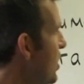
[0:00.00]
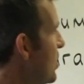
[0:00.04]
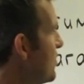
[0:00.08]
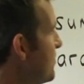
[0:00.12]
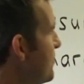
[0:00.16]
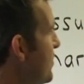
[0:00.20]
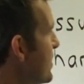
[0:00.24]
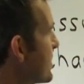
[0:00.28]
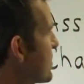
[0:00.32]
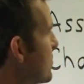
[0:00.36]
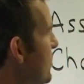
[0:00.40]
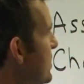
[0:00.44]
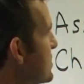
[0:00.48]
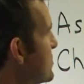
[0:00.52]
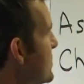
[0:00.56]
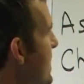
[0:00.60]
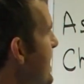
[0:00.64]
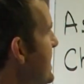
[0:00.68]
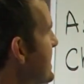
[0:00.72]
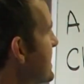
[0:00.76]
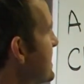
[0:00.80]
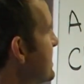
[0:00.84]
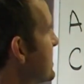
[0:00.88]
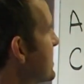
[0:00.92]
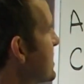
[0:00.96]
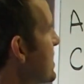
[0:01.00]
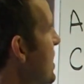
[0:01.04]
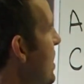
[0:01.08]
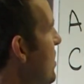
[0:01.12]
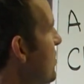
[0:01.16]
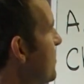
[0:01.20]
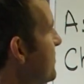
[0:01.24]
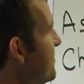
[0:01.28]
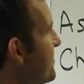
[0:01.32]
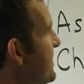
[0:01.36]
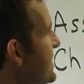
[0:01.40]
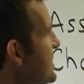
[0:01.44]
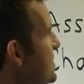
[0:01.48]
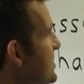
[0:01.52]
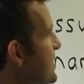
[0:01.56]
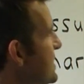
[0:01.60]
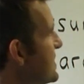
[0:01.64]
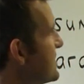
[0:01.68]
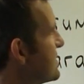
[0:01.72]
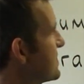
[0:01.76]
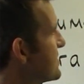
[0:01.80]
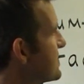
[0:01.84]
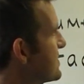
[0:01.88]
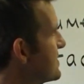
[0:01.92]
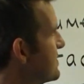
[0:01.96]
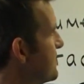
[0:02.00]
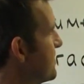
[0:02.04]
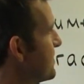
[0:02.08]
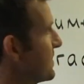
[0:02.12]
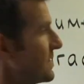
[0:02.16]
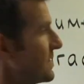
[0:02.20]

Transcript: of my quadratic and the coefficients